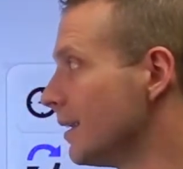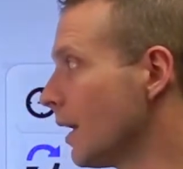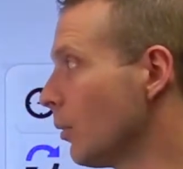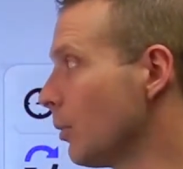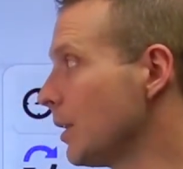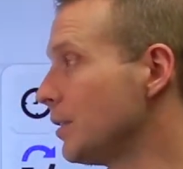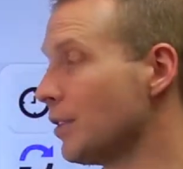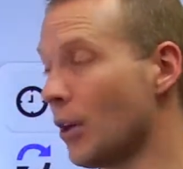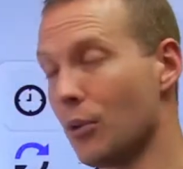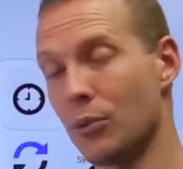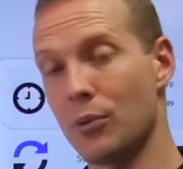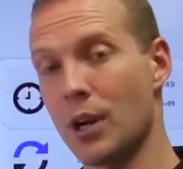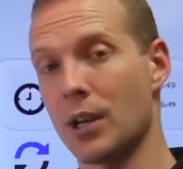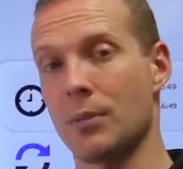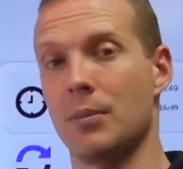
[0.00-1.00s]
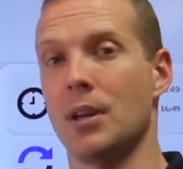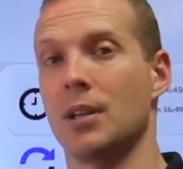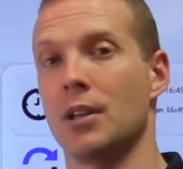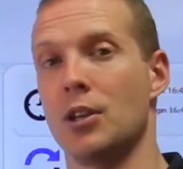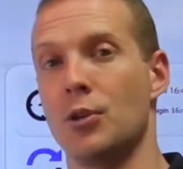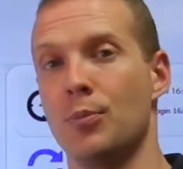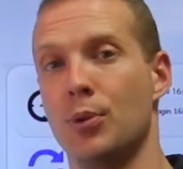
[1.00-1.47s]
Now, we don't
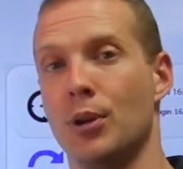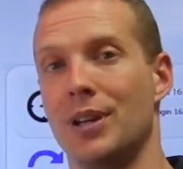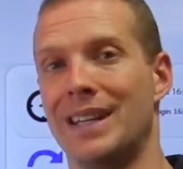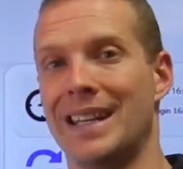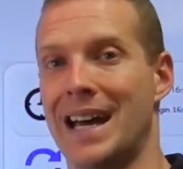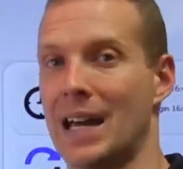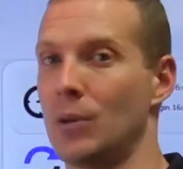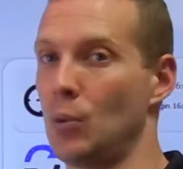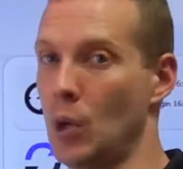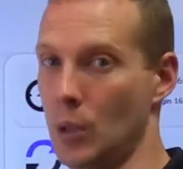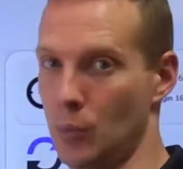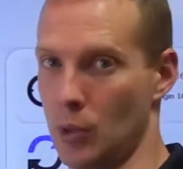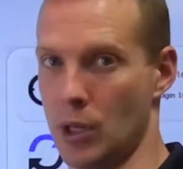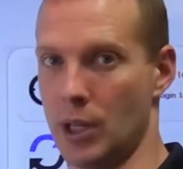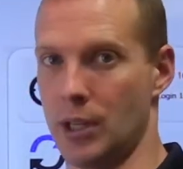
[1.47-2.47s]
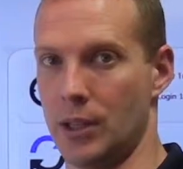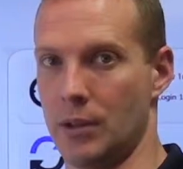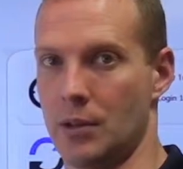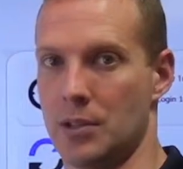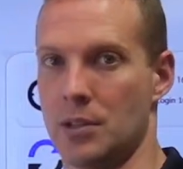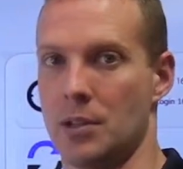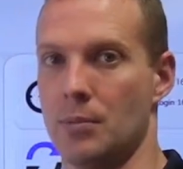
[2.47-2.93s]
recommend that you put 911 in
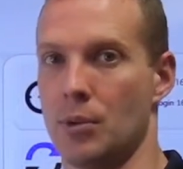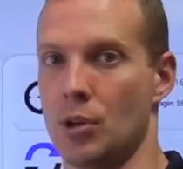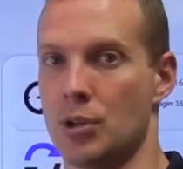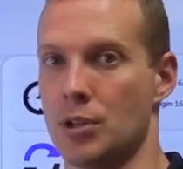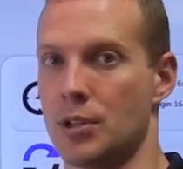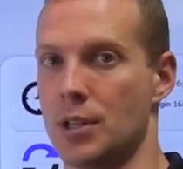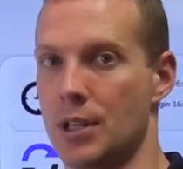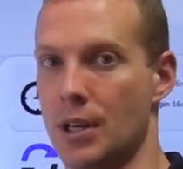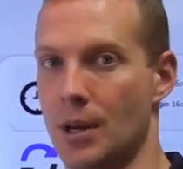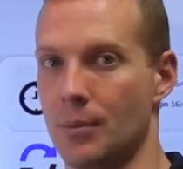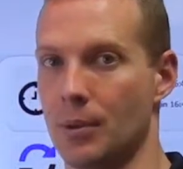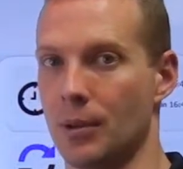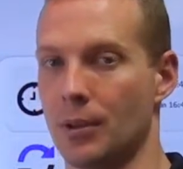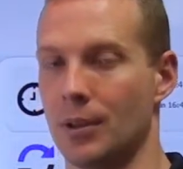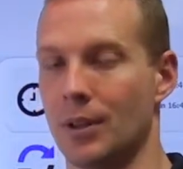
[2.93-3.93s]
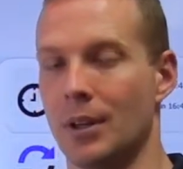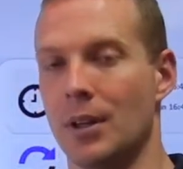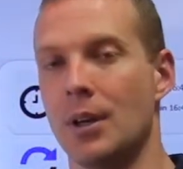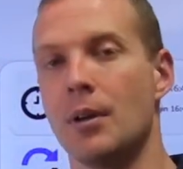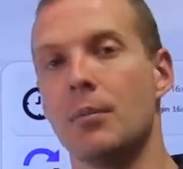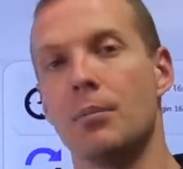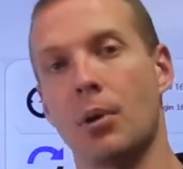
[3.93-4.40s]
there as an emergency number.
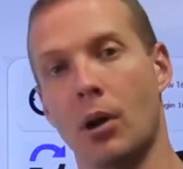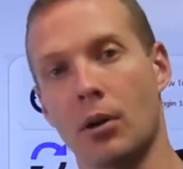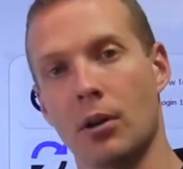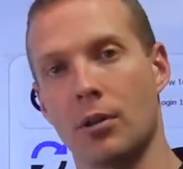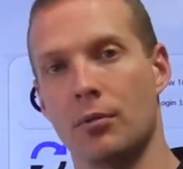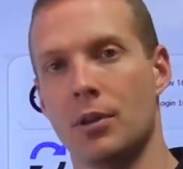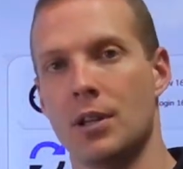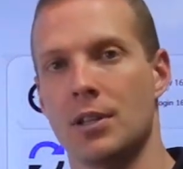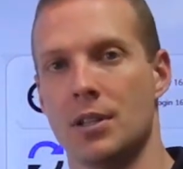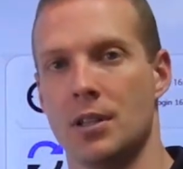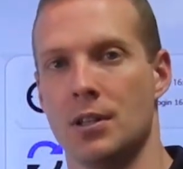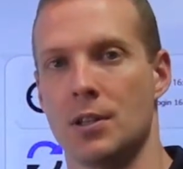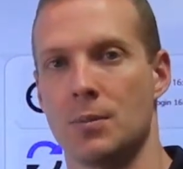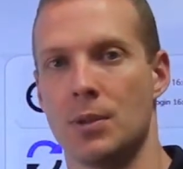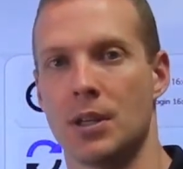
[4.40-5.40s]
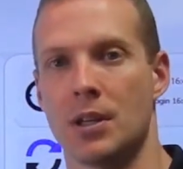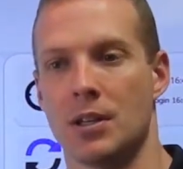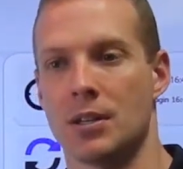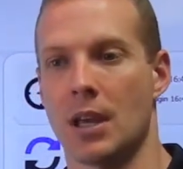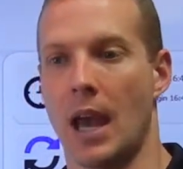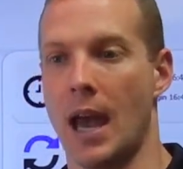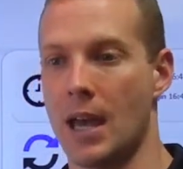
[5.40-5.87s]
Part of the reason is
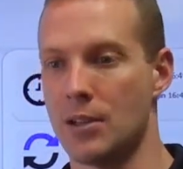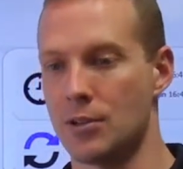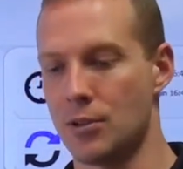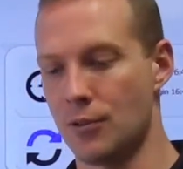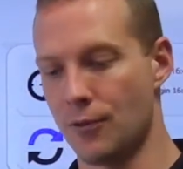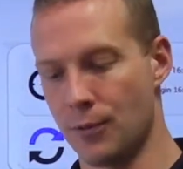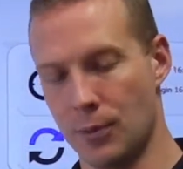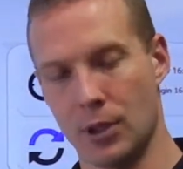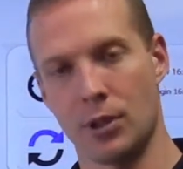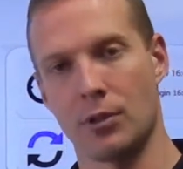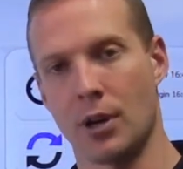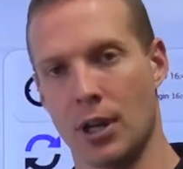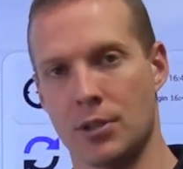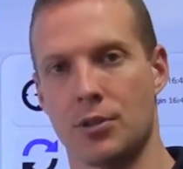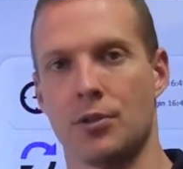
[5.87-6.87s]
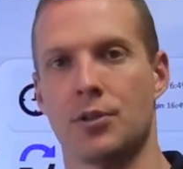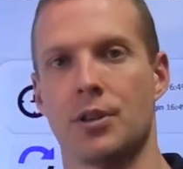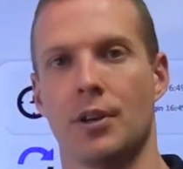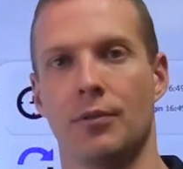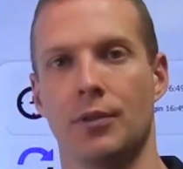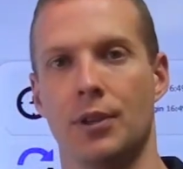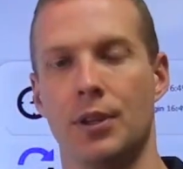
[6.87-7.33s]
because as you familiarize
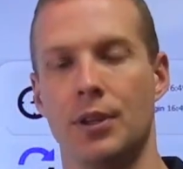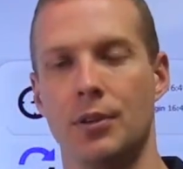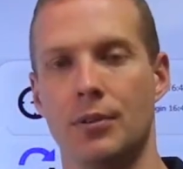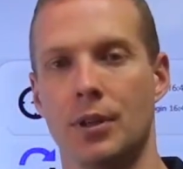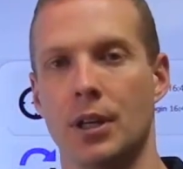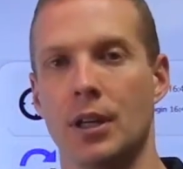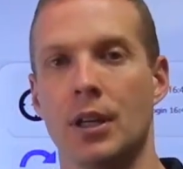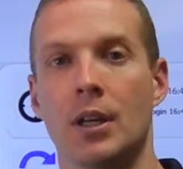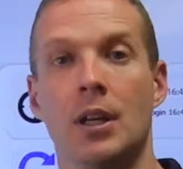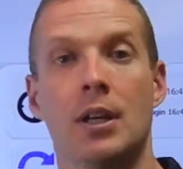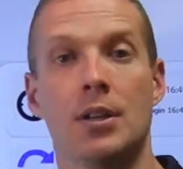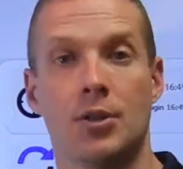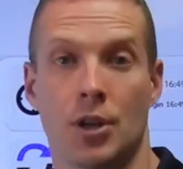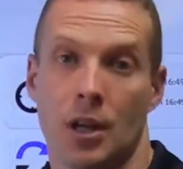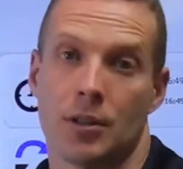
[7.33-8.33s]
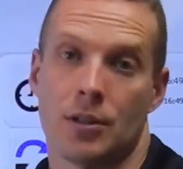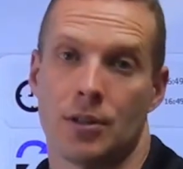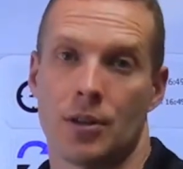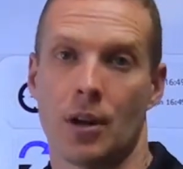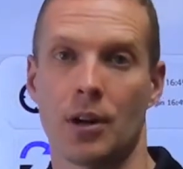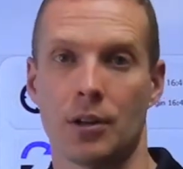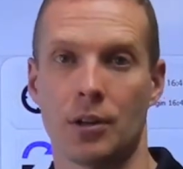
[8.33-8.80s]
yourself with the unit,
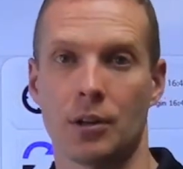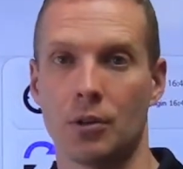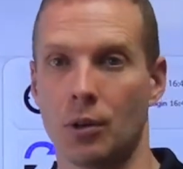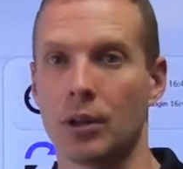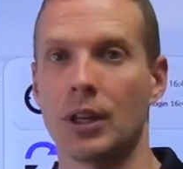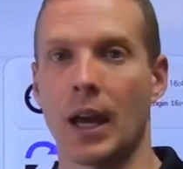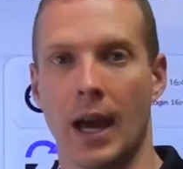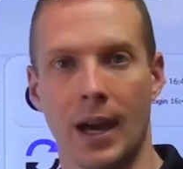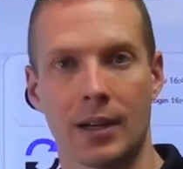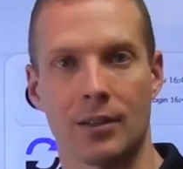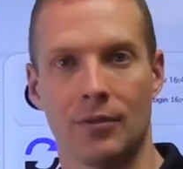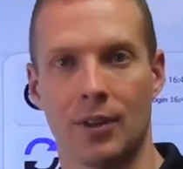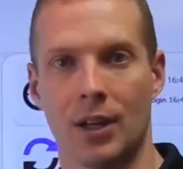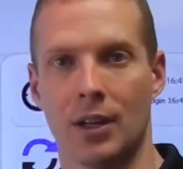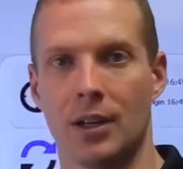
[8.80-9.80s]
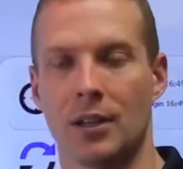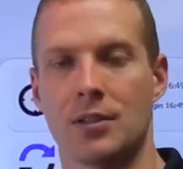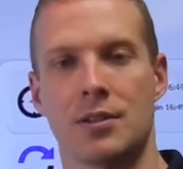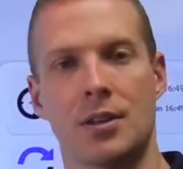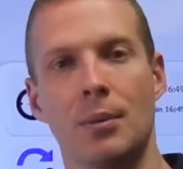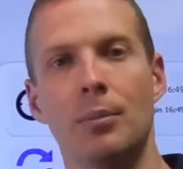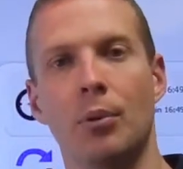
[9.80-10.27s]
chances are you're going to activate it
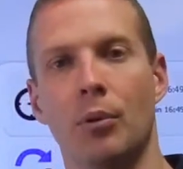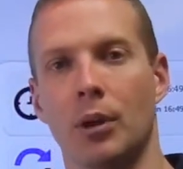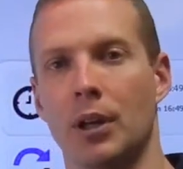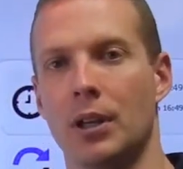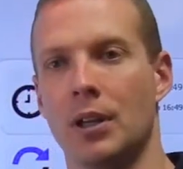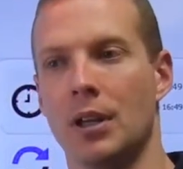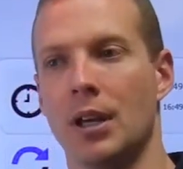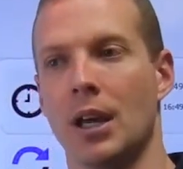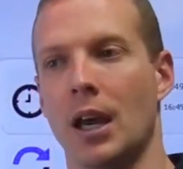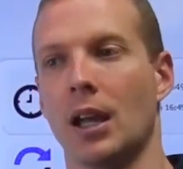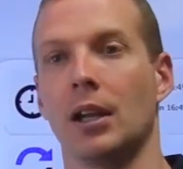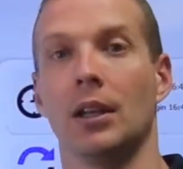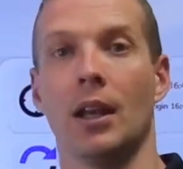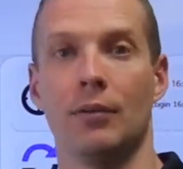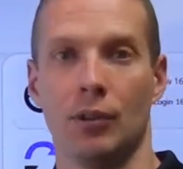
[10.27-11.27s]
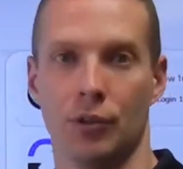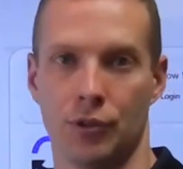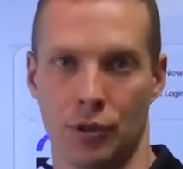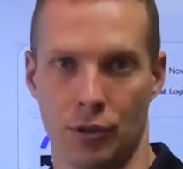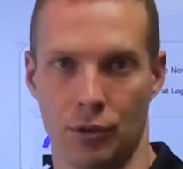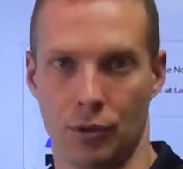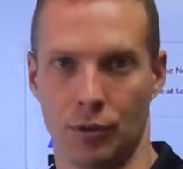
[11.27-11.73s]
at some point at a level
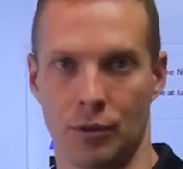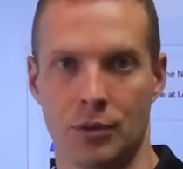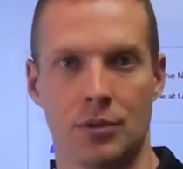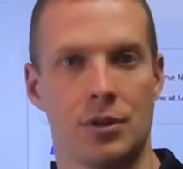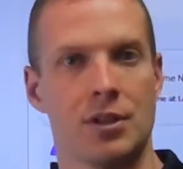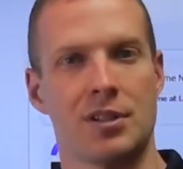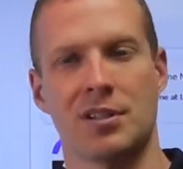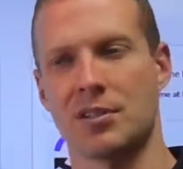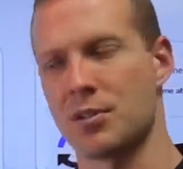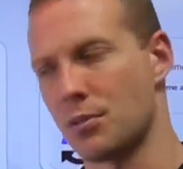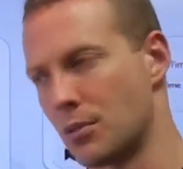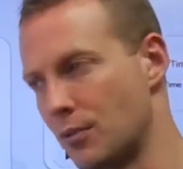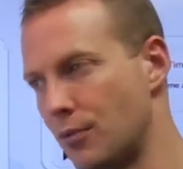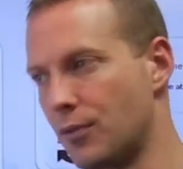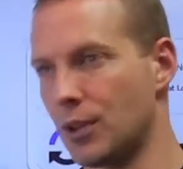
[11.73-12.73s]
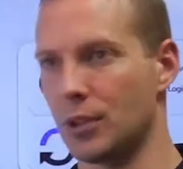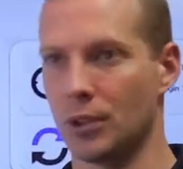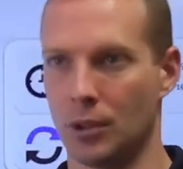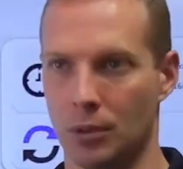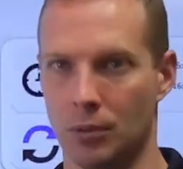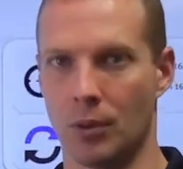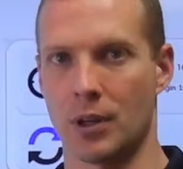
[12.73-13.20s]
2, just to sort of
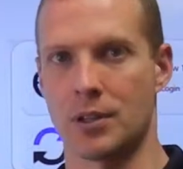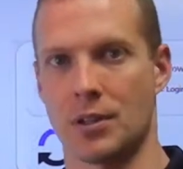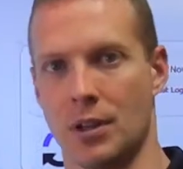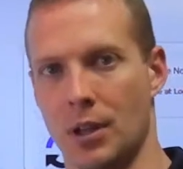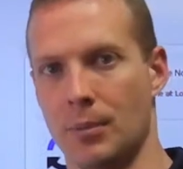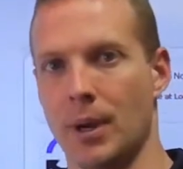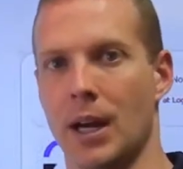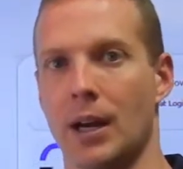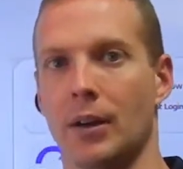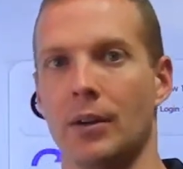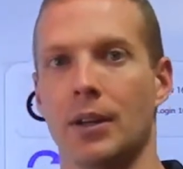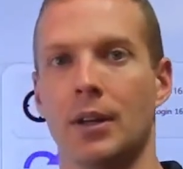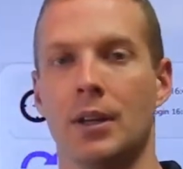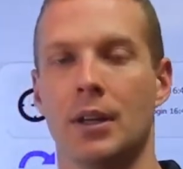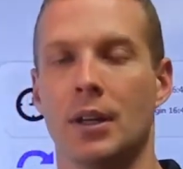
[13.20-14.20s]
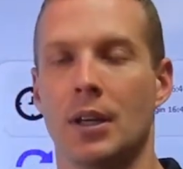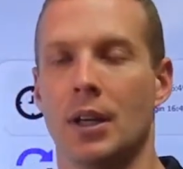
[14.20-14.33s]
feel what it's all about.